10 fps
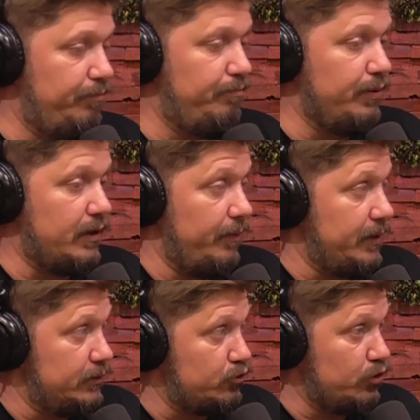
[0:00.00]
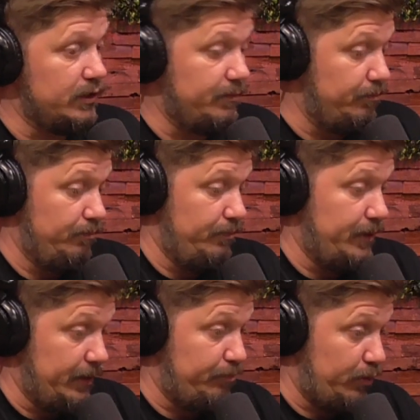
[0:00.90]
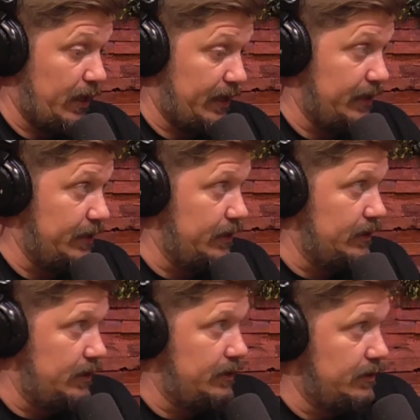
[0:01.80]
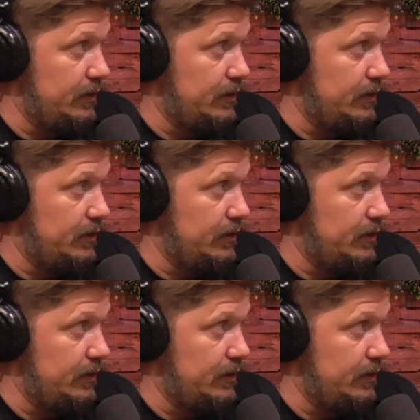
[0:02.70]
becoming a tree, being planted in